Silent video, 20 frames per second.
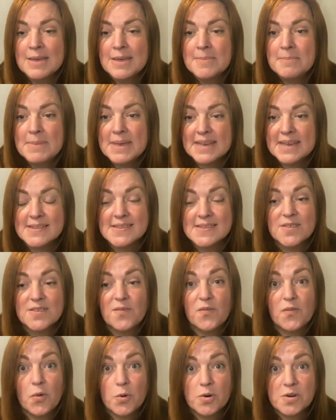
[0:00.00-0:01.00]
mixed
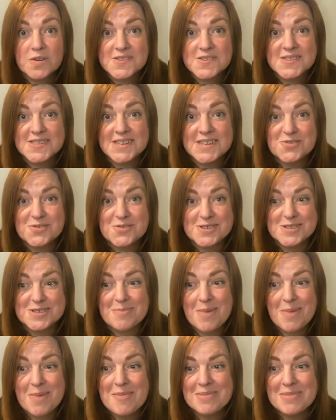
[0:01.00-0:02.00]
forced citrus
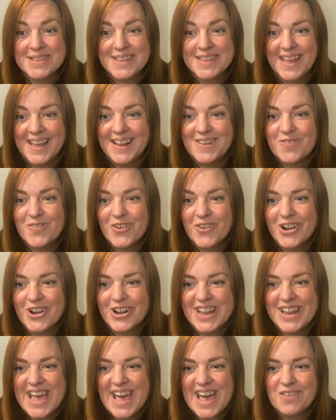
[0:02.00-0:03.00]
marmalade for her
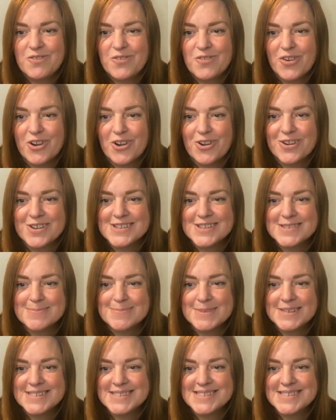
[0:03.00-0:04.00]
dad for
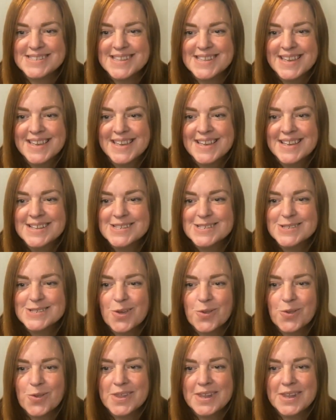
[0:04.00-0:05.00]
Christmas,
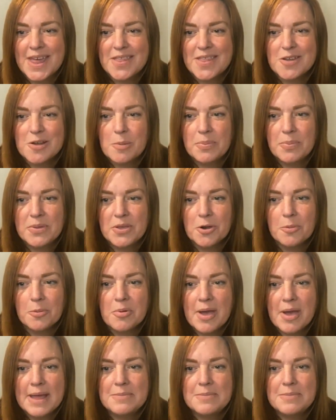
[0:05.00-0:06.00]
sold another
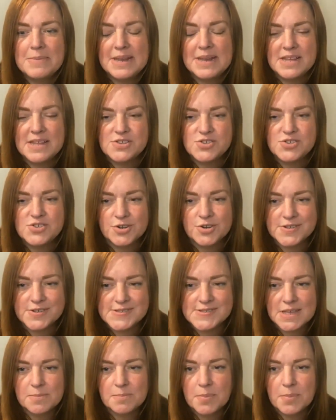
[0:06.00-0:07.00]
purebred mini
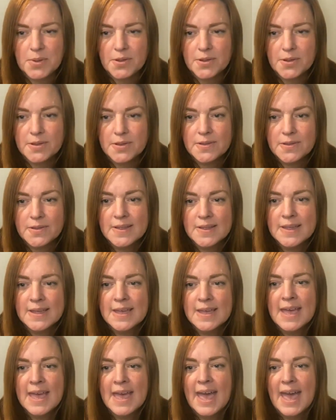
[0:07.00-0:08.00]
Jersey bull,
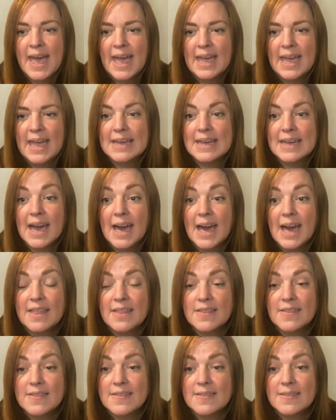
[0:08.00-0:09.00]
and got
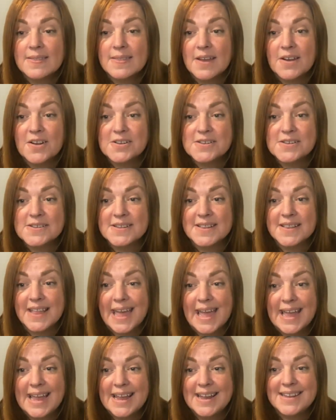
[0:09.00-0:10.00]
their
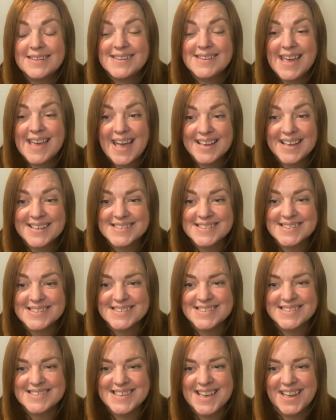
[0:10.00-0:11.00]
delayed
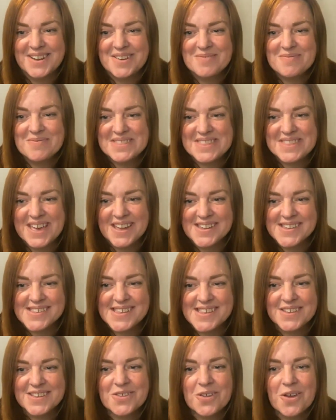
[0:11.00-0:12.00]
taxes done without a
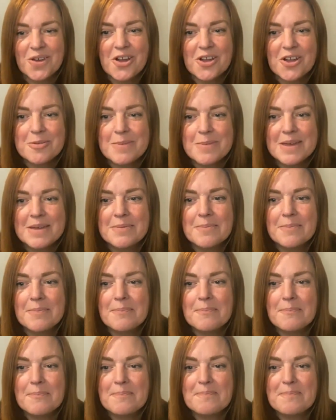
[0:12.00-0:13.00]
single argument
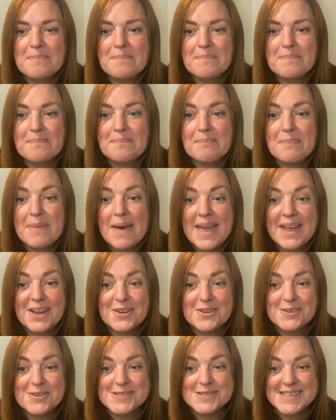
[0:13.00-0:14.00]
by
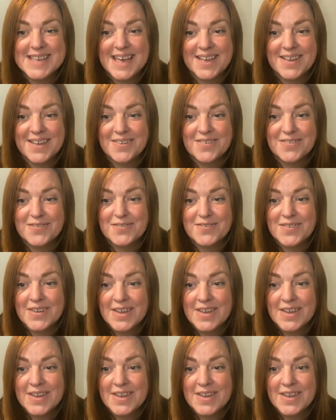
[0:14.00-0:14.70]
ourselves,